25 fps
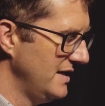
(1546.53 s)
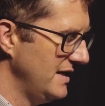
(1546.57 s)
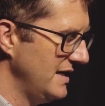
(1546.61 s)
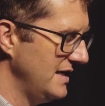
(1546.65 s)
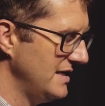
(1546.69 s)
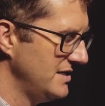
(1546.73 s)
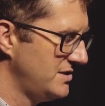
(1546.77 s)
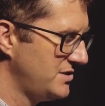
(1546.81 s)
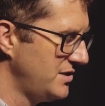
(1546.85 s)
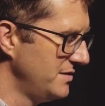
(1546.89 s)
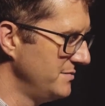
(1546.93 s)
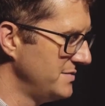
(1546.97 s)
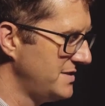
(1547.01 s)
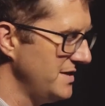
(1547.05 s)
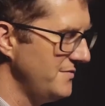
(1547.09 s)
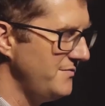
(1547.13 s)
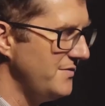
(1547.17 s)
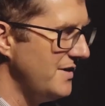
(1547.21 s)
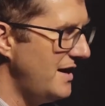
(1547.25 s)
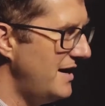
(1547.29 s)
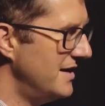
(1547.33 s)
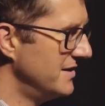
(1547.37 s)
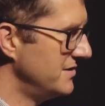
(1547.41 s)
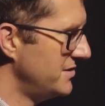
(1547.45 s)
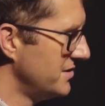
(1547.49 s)
In terms of
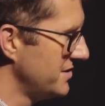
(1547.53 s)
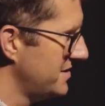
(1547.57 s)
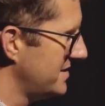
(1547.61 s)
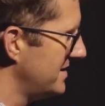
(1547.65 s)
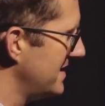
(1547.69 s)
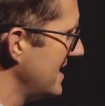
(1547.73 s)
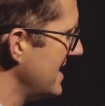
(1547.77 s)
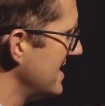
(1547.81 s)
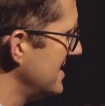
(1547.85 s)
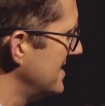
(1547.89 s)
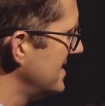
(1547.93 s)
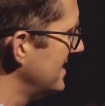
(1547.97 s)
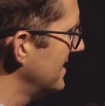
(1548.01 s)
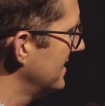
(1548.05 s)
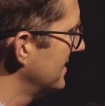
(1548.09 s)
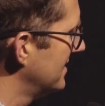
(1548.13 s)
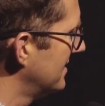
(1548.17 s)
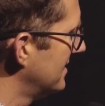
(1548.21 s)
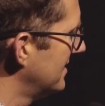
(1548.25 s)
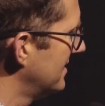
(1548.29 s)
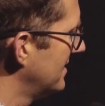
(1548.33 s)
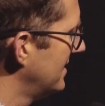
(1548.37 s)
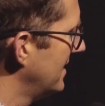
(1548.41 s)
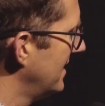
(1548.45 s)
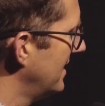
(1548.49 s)
understanding
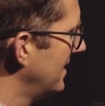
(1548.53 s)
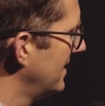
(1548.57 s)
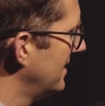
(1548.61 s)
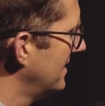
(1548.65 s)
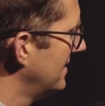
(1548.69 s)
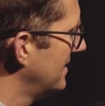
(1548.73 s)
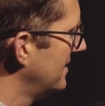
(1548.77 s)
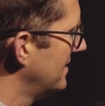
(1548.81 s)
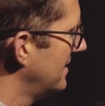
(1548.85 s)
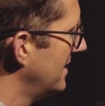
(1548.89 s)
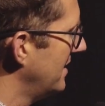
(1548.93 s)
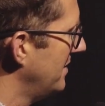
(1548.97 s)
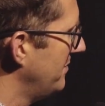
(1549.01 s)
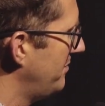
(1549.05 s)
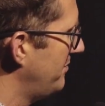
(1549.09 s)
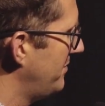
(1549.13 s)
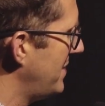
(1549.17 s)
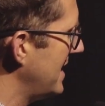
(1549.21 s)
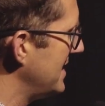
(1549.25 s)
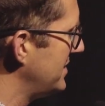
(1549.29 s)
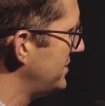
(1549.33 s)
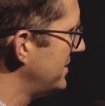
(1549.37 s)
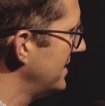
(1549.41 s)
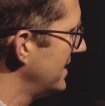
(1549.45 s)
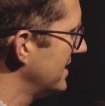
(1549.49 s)
the
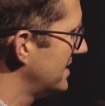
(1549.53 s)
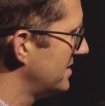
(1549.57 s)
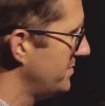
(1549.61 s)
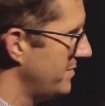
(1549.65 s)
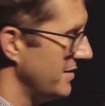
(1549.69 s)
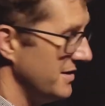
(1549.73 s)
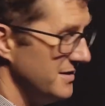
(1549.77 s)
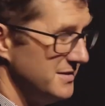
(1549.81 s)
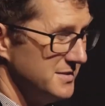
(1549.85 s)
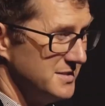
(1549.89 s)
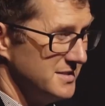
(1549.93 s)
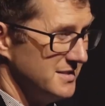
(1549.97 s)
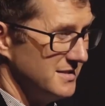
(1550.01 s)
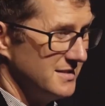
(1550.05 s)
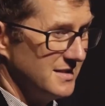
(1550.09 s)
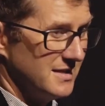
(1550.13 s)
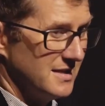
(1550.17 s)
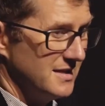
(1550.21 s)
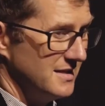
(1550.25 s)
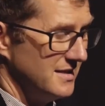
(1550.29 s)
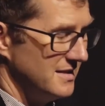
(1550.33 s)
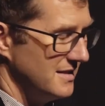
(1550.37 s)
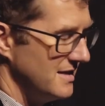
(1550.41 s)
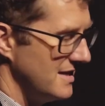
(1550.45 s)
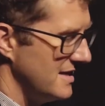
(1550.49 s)
patient experience
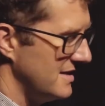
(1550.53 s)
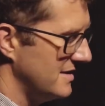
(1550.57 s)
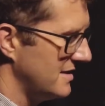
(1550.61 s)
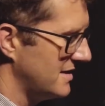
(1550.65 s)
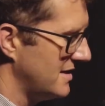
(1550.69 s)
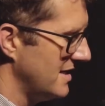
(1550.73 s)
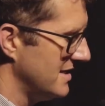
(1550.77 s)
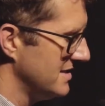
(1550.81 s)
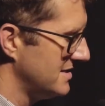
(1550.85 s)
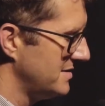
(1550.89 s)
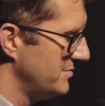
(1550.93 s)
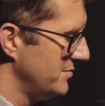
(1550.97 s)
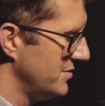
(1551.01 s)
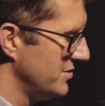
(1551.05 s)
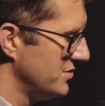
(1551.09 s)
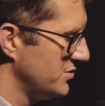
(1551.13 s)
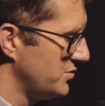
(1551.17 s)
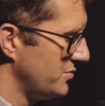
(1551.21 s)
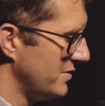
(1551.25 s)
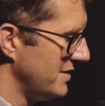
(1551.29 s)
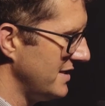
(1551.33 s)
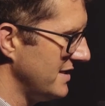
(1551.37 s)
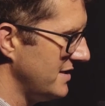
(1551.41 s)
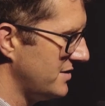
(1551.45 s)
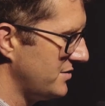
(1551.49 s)
and the customer, there's
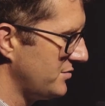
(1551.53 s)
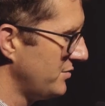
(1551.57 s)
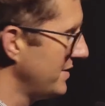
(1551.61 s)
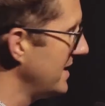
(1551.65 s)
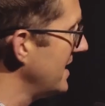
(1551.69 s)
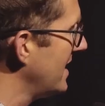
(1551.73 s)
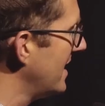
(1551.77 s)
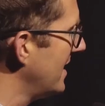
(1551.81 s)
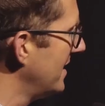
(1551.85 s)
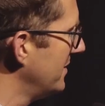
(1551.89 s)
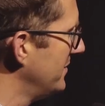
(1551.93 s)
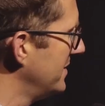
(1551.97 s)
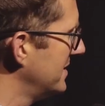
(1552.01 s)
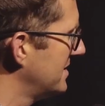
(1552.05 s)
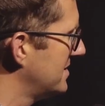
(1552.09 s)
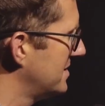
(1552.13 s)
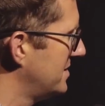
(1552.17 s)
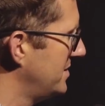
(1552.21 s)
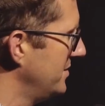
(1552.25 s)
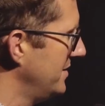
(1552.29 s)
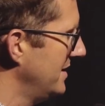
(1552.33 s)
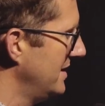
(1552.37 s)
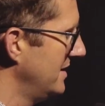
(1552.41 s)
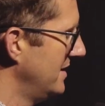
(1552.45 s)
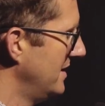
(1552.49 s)
really three elements
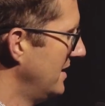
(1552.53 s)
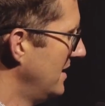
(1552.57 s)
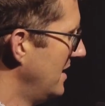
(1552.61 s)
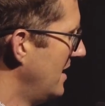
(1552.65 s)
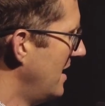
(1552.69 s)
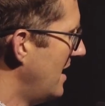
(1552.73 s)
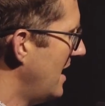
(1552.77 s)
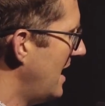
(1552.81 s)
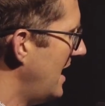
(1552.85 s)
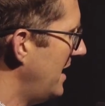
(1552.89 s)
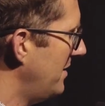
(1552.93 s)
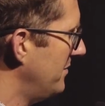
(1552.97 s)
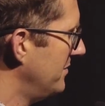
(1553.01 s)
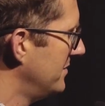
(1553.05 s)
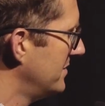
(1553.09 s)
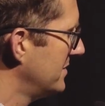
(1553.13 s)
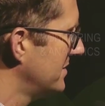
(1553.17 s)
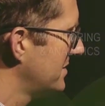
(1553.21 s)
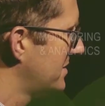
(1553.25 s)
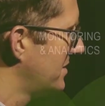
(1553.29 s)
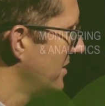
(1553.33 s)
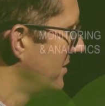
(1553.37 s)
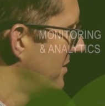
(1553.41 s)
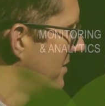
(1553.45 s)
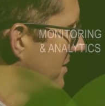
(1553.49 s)
to it.
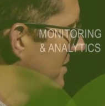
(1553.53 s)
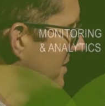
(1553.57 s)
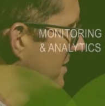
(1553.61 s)
So